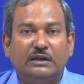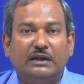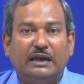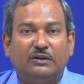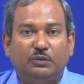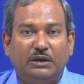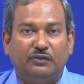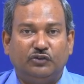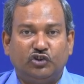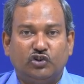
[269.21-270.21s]
and we
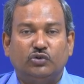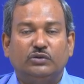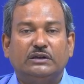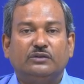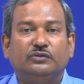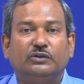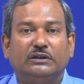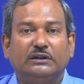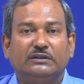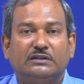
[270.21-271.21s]
have shown that for
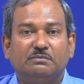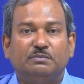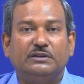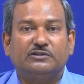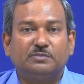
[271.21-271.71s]
the simplest